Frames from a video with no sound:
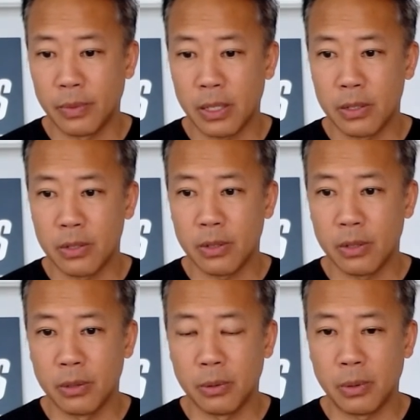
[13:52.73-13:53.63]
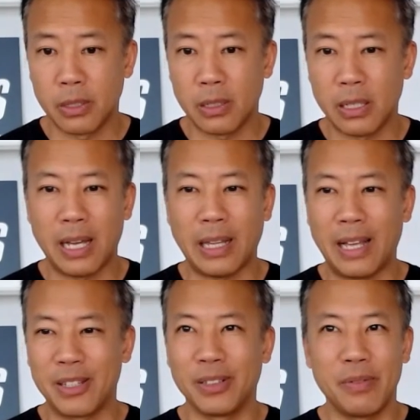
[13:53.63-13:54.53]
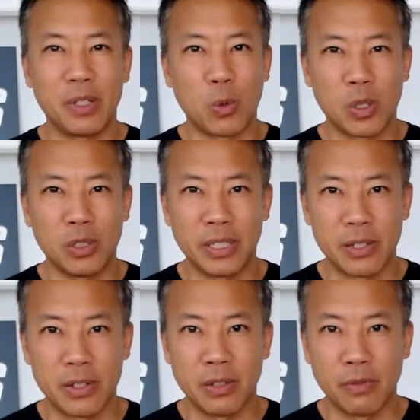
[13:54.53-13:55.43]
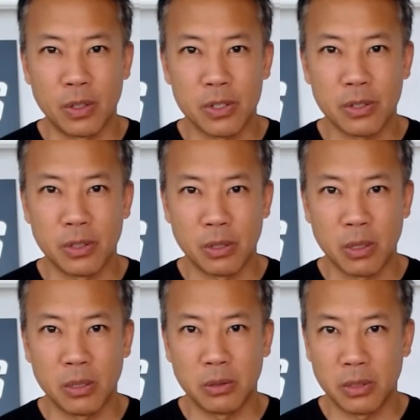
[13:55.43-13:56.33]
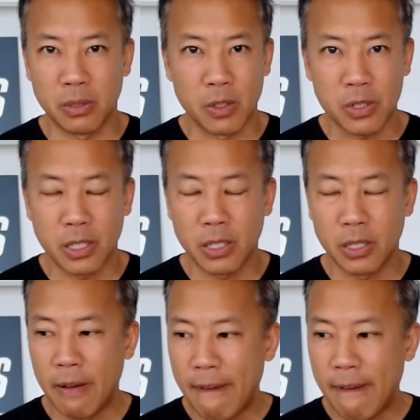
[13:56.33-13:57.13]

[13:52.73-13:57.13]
And so, you know, I, to live in a world that's diverse, neurodiversity,